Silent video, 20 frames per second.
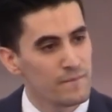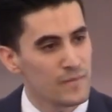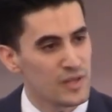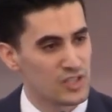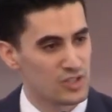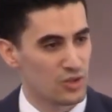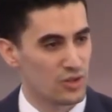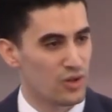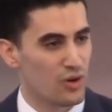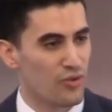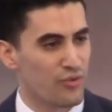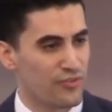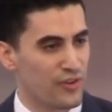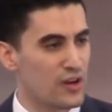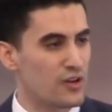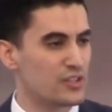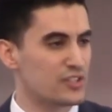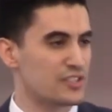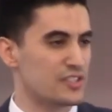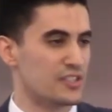So there are
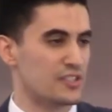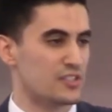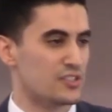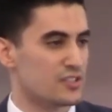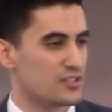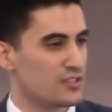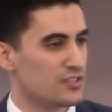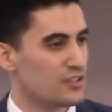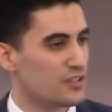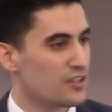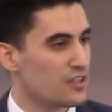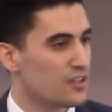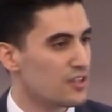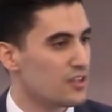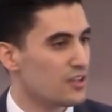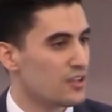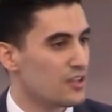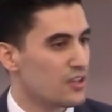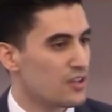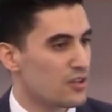Pharisees.
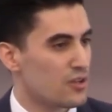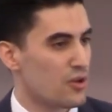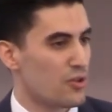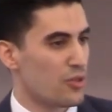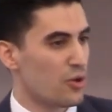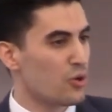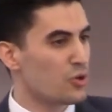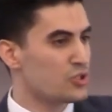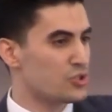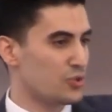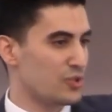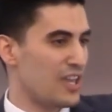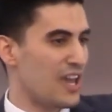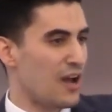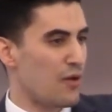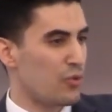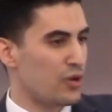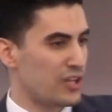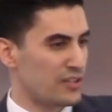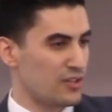There are those who, yeah,
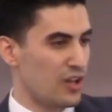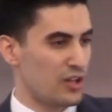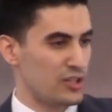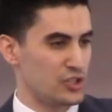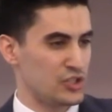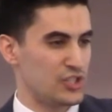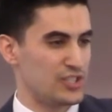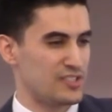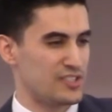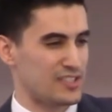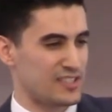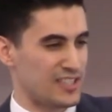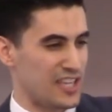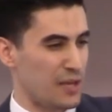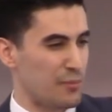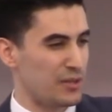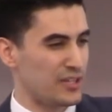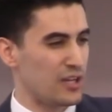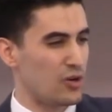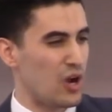would acknowledge Jesus as
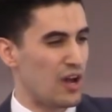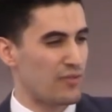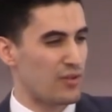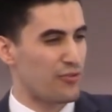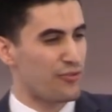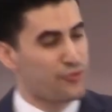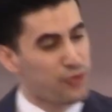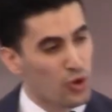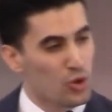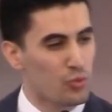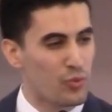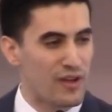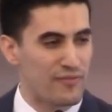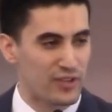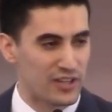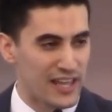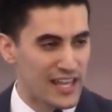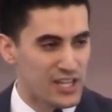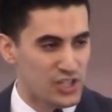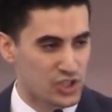king, but they don't have the full
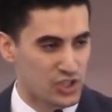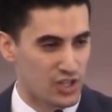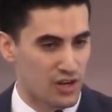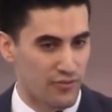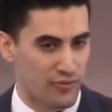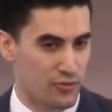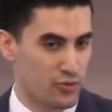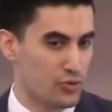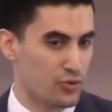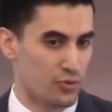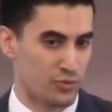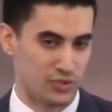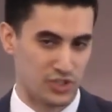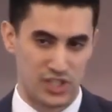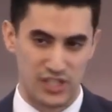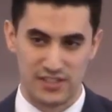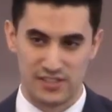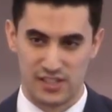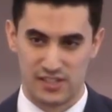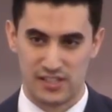revelation of who
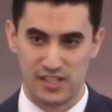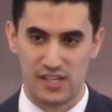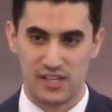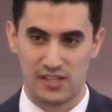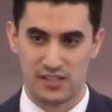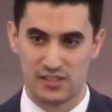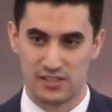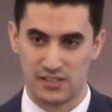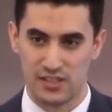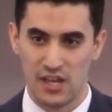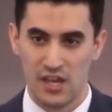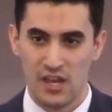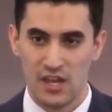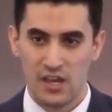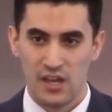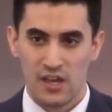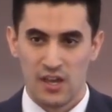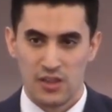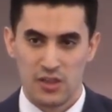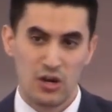Jesus is.
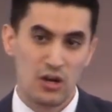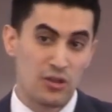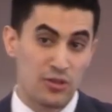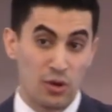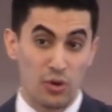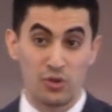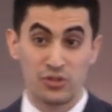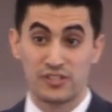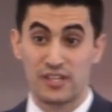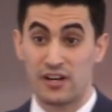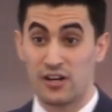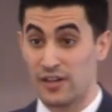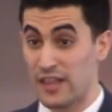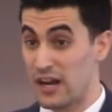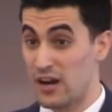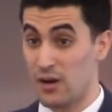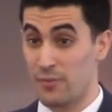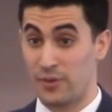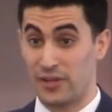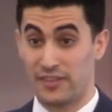There are those that are
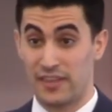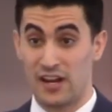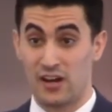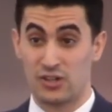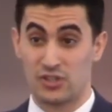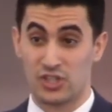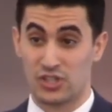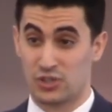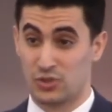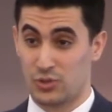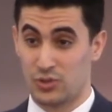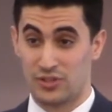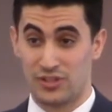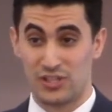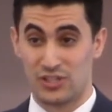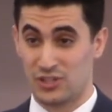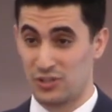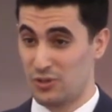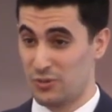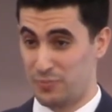there, but they are just
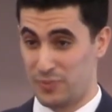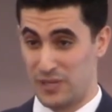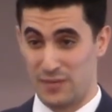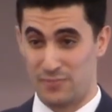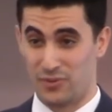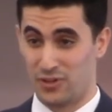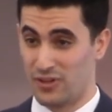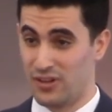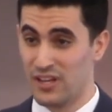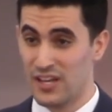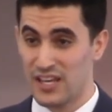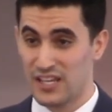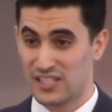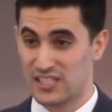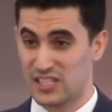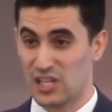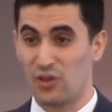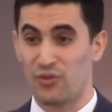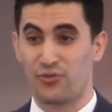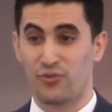traditional people,
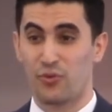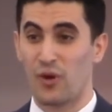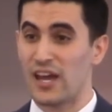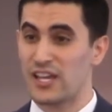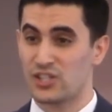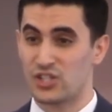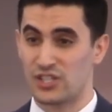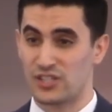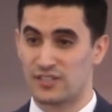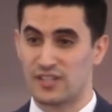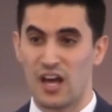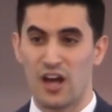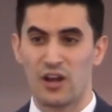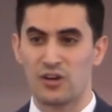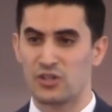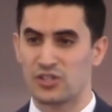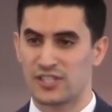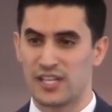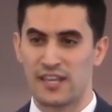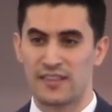self righteous, not
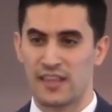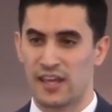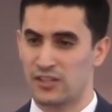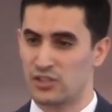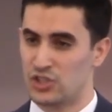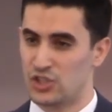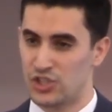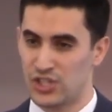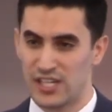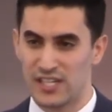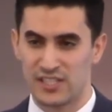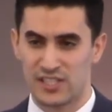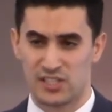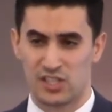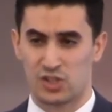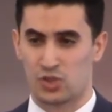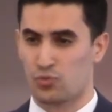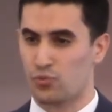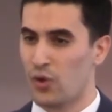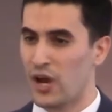understanding that
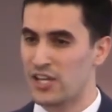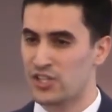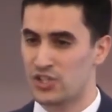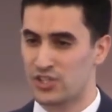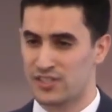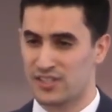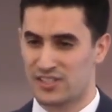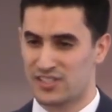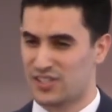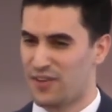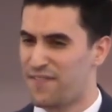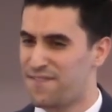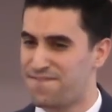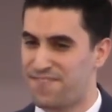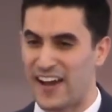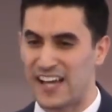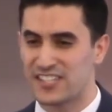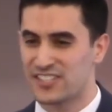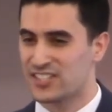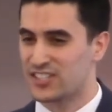Jesus' righteousness
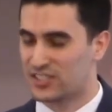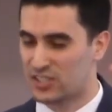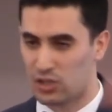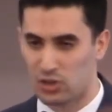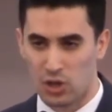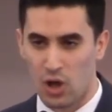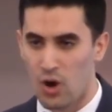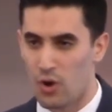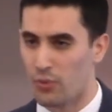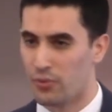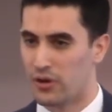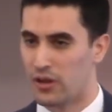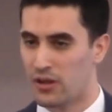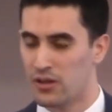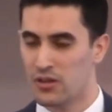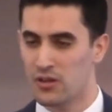suffices alone.